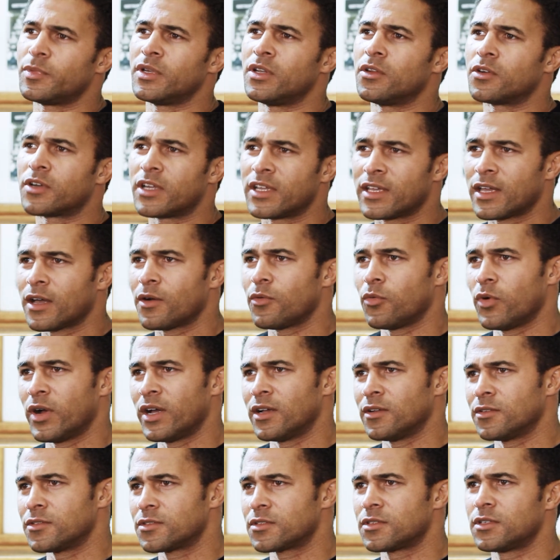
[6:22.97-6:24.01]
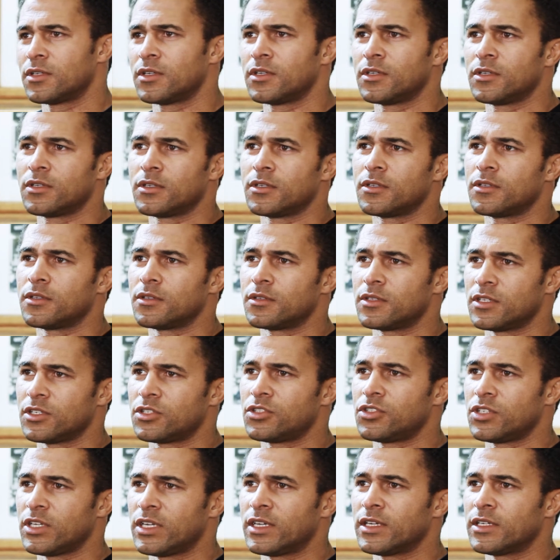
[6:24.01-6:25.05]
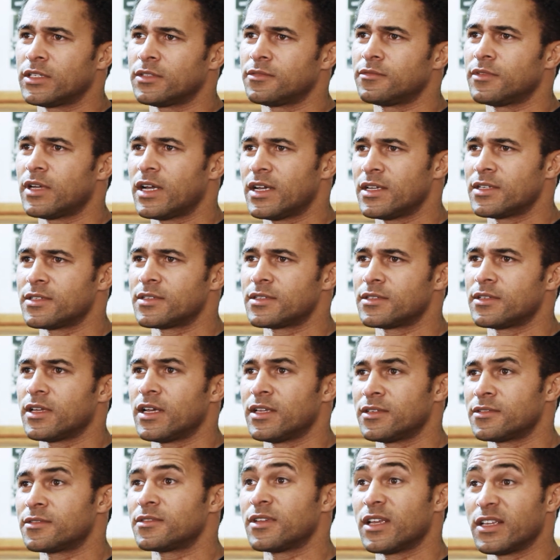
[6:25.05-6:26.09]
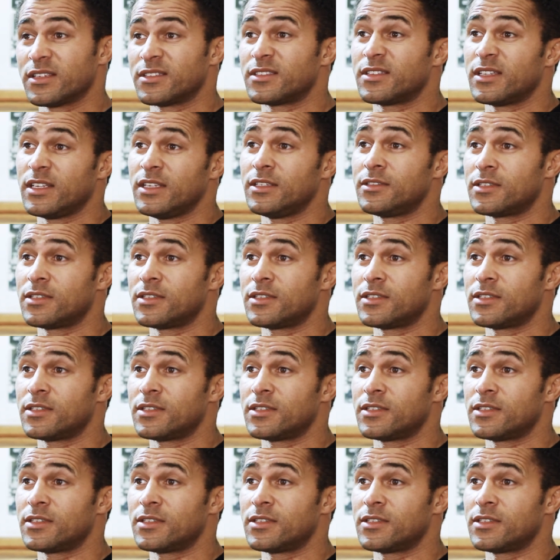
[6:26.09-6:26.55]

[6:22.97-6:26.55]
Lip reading: be looking at Wales this year as the